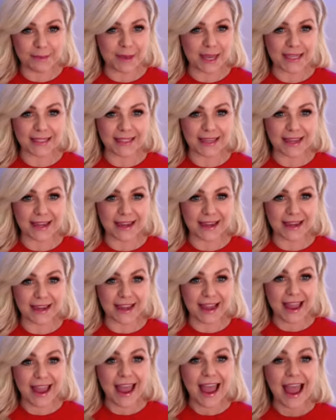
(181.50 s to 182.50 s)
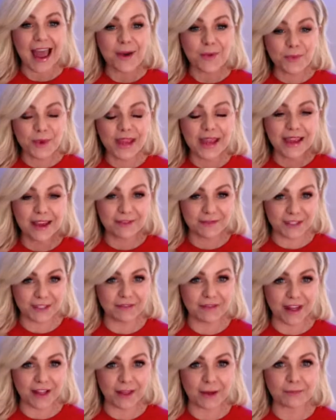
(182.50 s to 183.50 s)
amazing. And we have
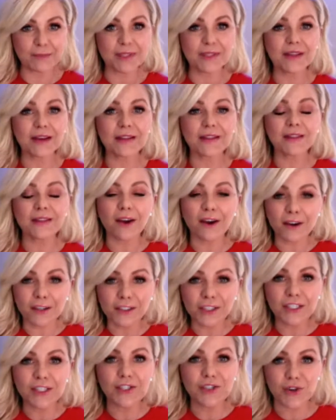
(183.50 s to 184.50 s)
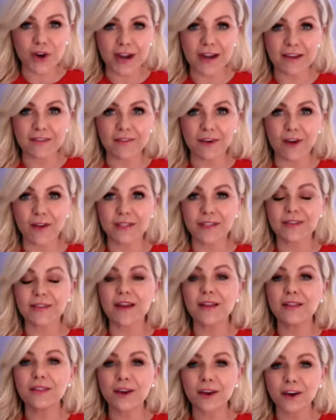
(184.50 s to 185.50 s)
developed the largest training vault, the
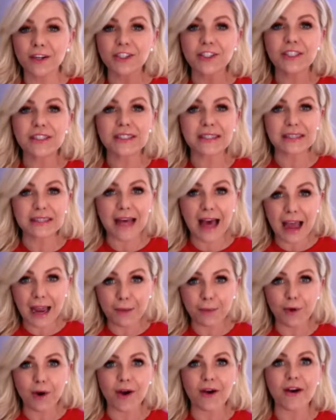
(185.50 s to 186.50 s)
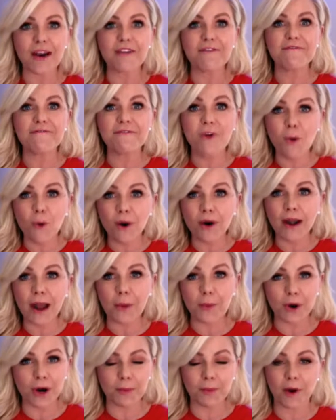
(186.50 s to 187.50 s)
largest library for
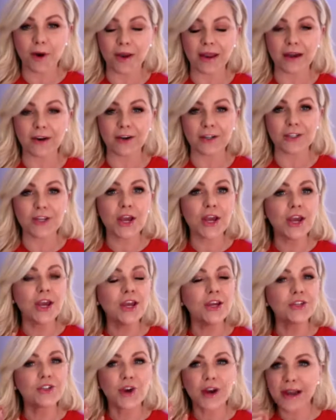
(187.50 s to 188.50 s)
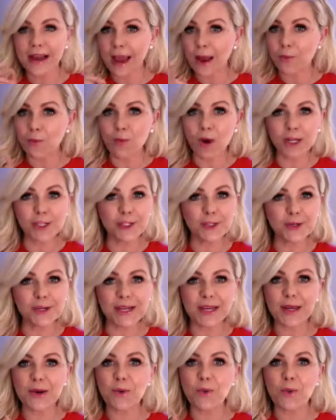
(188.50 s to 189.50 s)
network marketers, training on what you
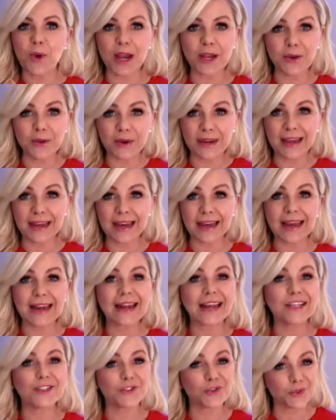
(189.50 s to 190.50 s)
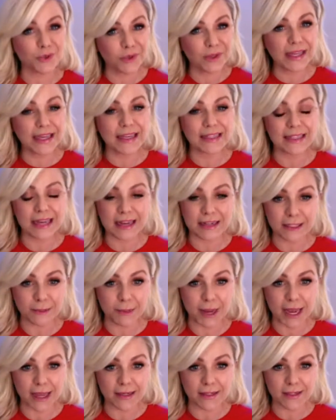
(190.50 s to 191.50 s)
need, when you need it. It truly is on
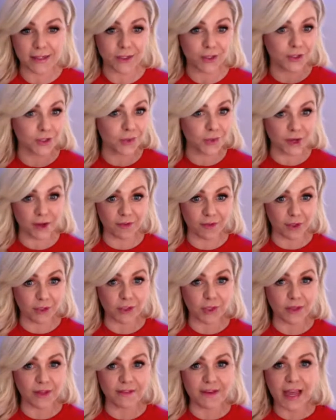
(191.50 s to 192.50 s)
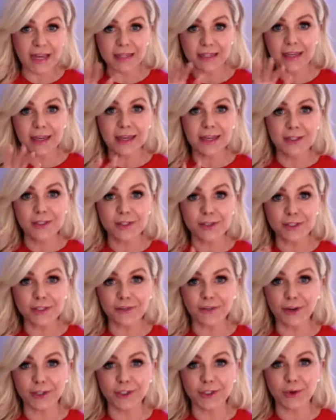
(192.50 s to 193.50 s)
demand. You're doing a virtual event, search
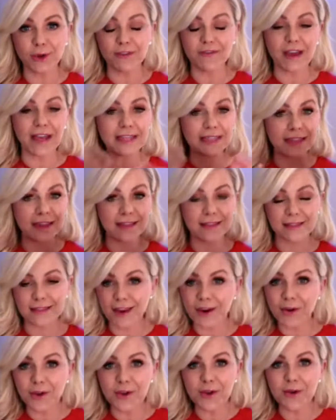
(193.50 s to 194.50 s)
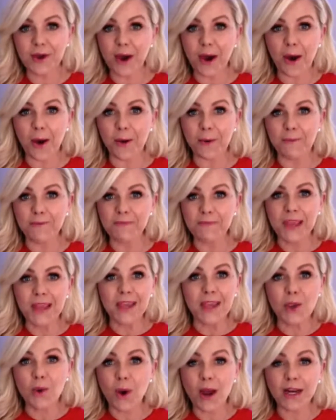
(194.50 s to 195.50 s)
virtual event. There you go.
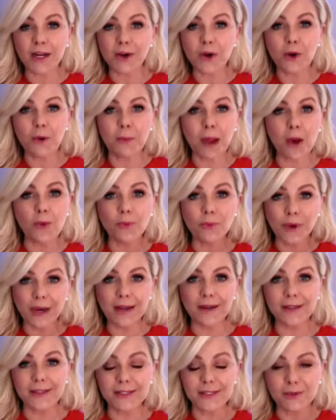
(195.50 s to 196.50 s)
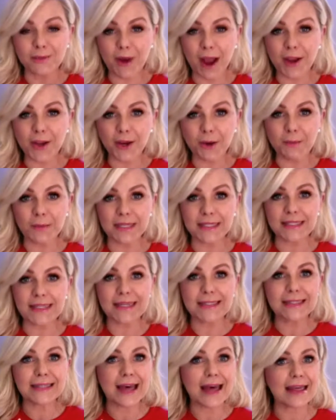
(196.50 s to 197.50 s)
You want to know about reels to rock your
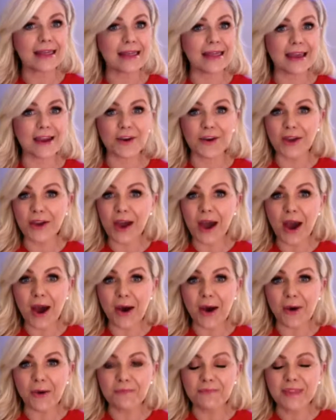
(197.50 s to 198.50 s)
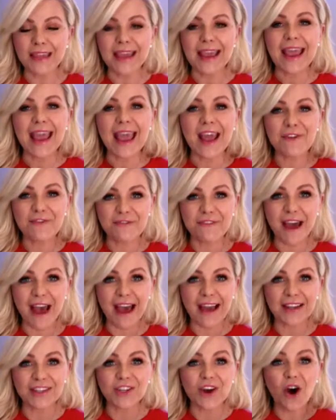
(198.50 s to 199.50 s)
business? There you go. In
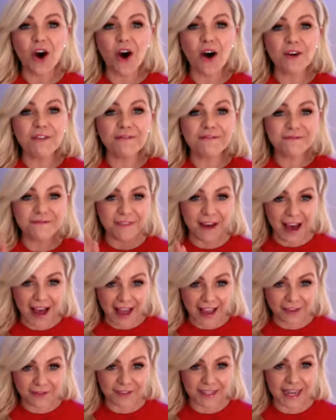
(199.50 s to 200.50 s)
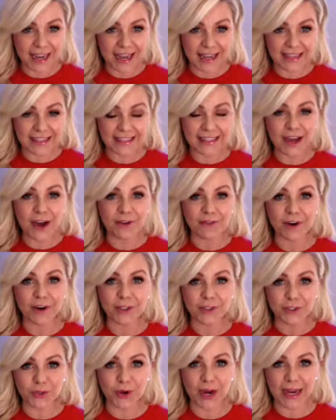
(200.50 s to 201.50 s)
fact, all 5 days of our
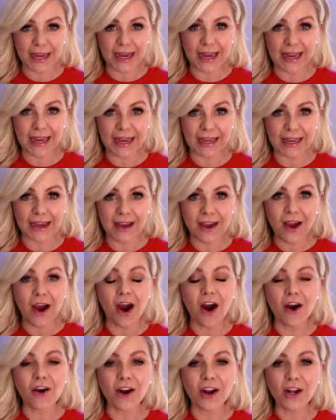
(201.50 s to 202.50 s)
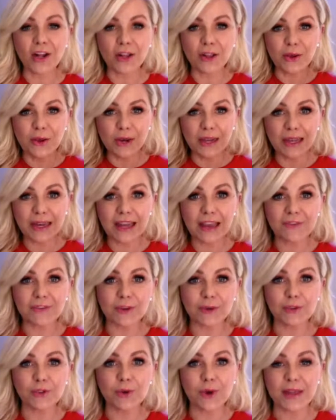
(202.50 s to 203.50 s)
training are included if
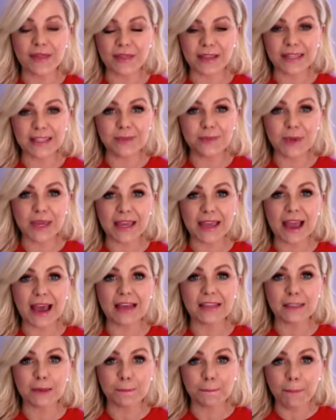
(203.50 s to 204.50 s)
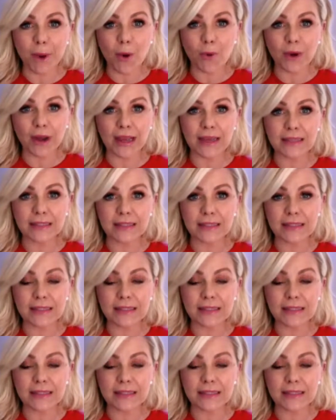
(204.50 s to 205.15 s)
you join this week as a bonus